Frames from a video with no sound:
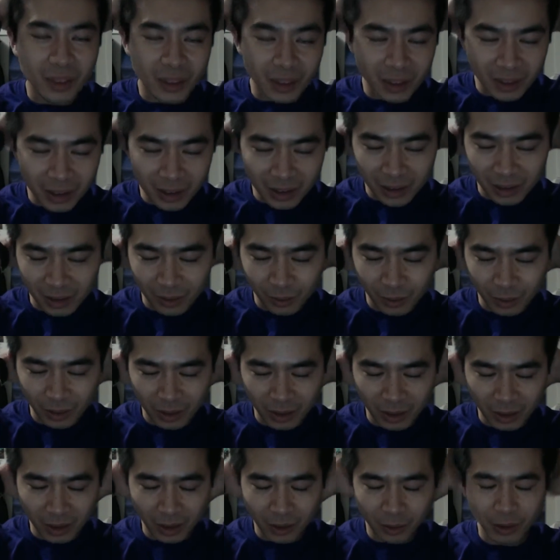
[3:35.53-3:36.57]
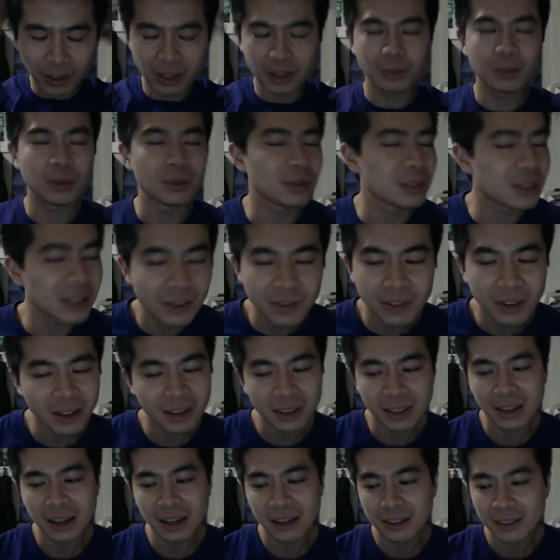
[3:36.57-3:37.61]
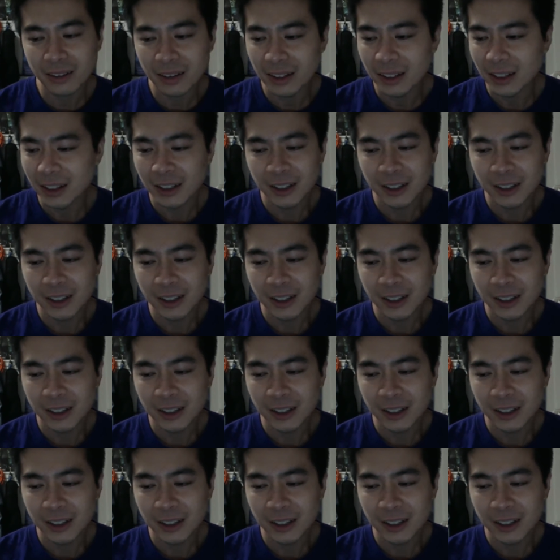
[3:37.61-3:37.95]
It just was incredible stuff like that.